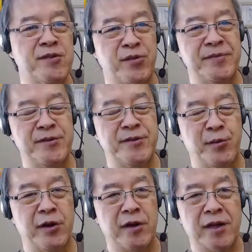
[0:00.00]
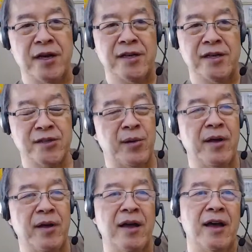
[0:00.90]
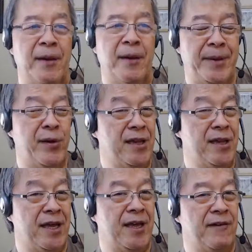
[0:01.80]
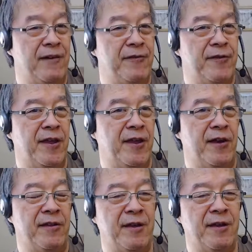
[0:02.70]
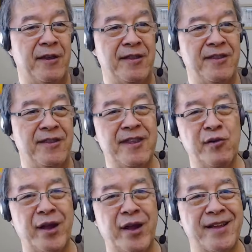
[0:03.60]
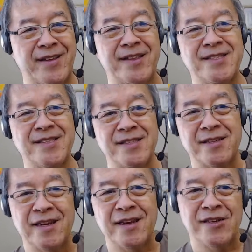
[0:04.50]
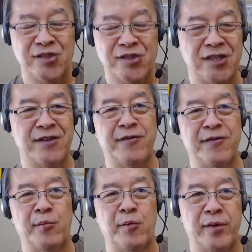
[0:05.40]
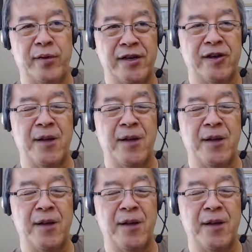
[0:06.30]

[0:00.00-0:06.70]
to work. So apparently, if they're then theoretically, this is judging from what we accomplished